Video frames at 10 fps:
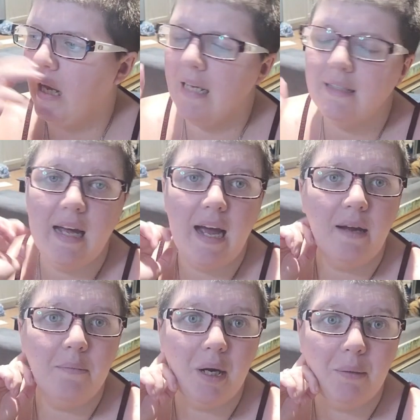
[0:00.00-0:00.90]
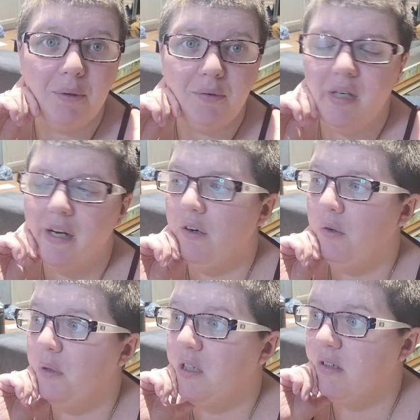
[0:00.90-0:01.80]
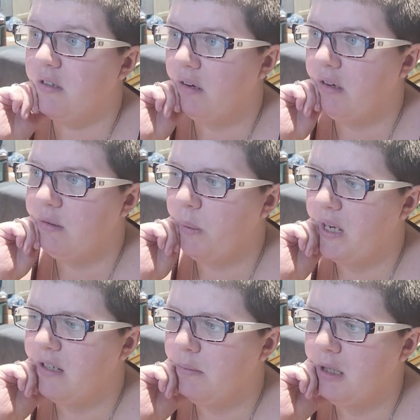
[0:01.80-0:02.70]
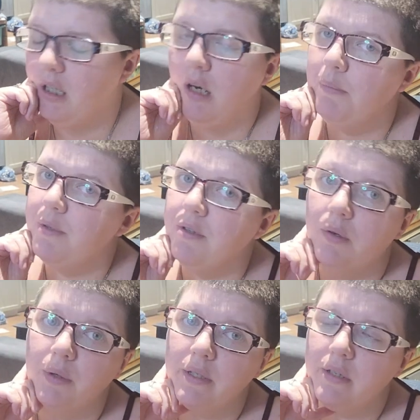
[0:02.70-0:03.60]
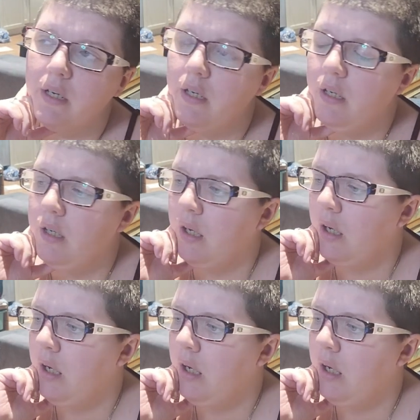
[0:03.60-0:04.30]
I had to add my Boo Tarot, which is on its way to me. I'm so excited.